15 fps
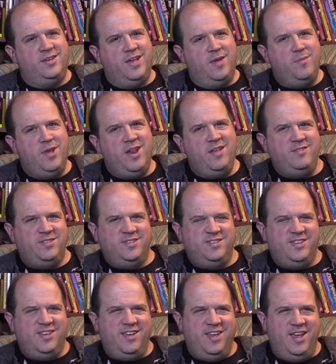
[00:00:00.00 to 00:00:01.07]
I mean,
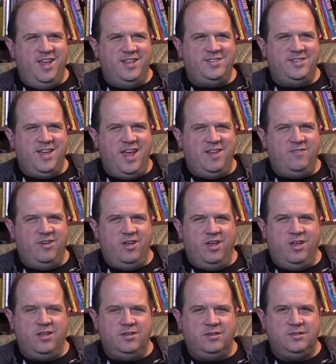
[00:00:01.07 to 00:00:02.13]
it's kind
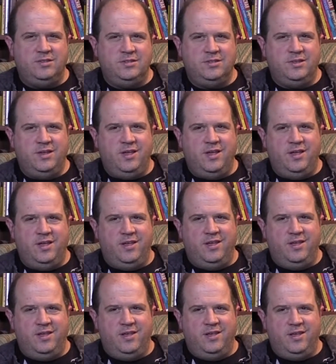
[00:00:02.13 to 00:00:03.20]
of
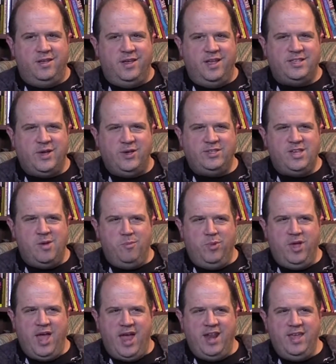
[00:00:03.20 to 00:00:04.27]
it's always come
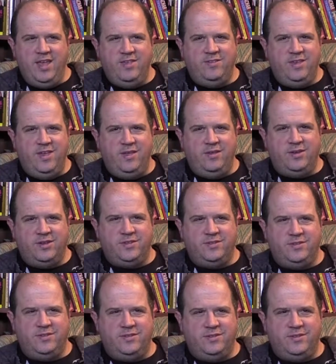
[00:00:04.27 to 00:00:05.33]
kind of easy, just
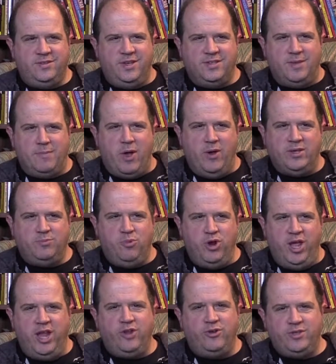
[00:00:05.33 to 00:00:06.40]
because I'm always
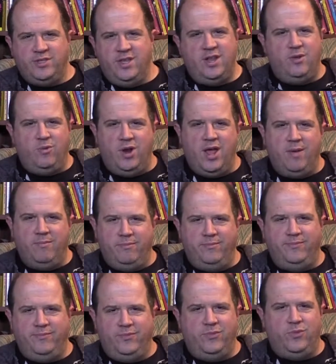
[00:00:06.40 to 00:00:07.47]
pretty interested in what I'm
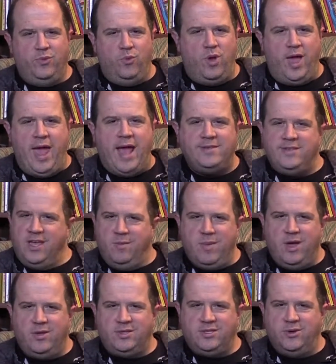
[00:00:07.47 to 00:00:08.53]
asking
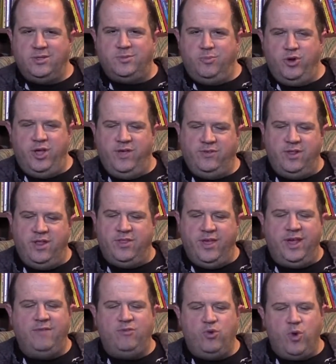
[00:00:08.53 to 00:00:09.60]
about, so it's pretty easy to
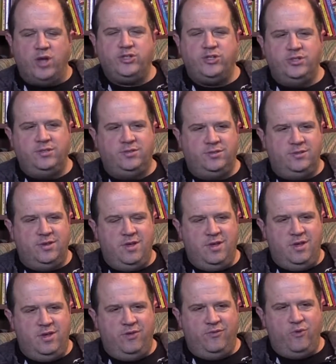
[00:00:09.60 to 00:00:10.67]
think of questions
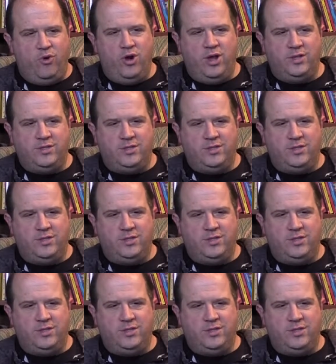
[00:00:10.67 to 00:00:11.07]
for it.